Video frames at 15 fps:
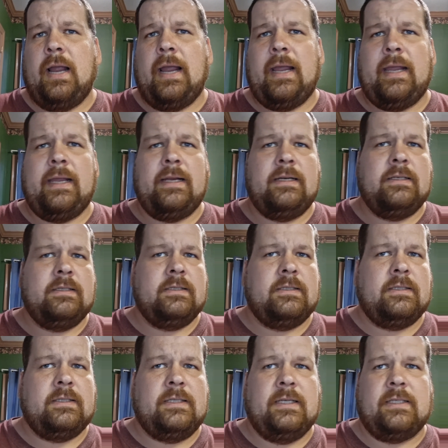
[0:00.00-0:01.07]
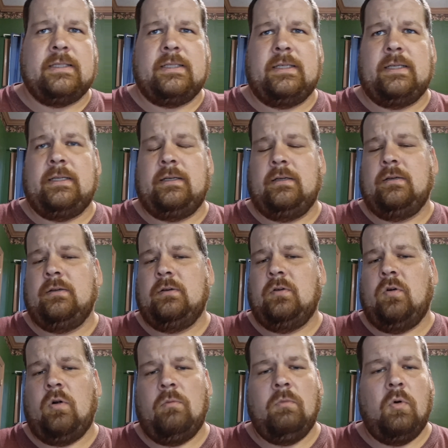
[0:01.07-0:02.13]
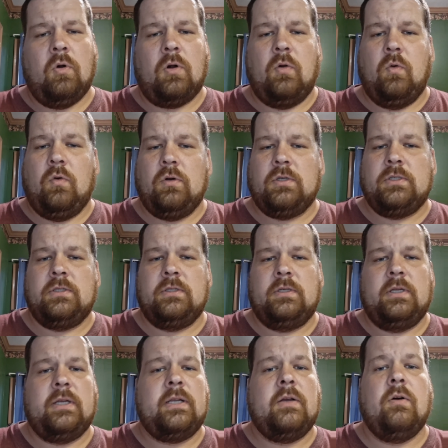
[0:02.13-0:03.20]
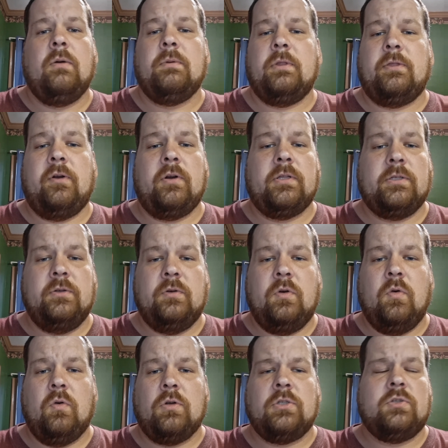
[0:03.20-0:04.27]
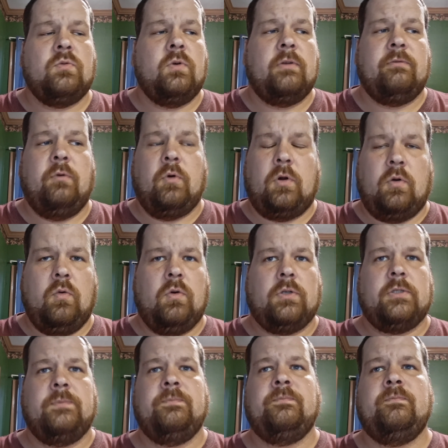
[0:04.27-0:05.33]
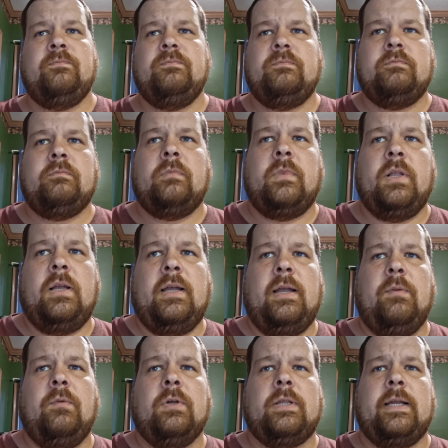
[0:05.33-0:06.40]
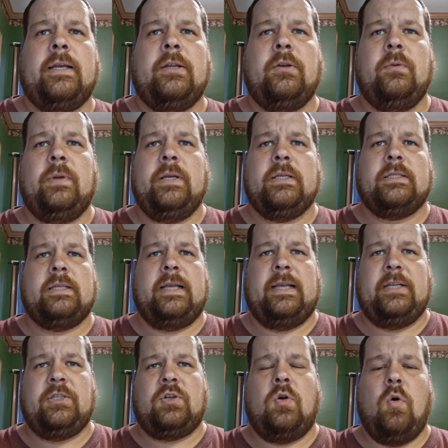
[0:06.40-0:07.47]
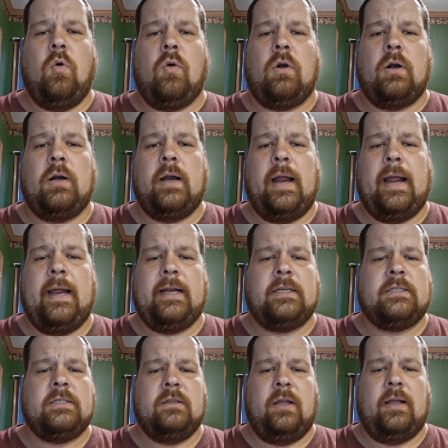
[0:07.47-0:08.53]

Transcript: 8, 16, or more cores. You can go up 32 cores, 24 cores. And what they do is each core acts